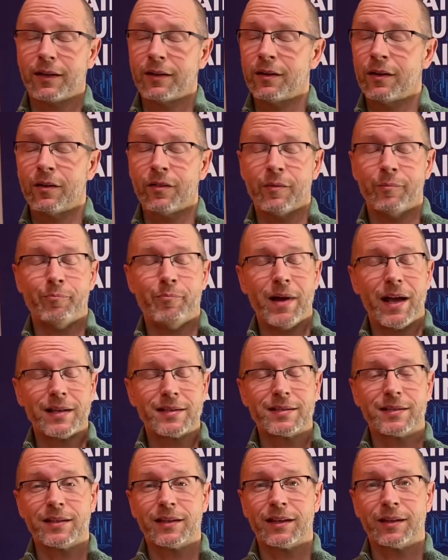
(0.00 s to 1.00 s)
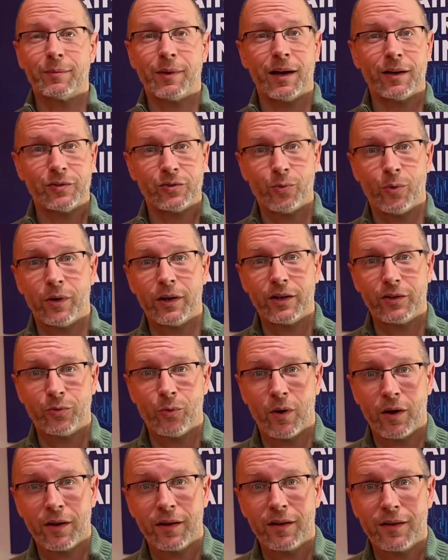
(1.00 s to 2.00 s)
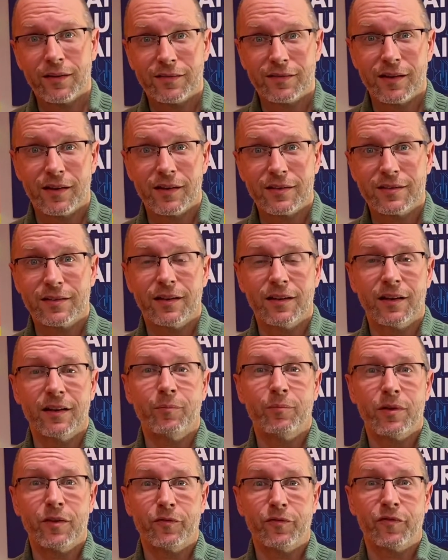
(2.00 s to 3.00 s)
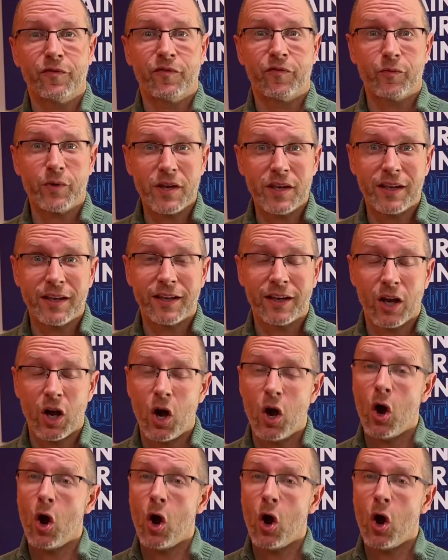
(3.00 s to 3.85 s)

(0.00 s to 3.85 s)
the best thing about 2020 is that it's going to be freaking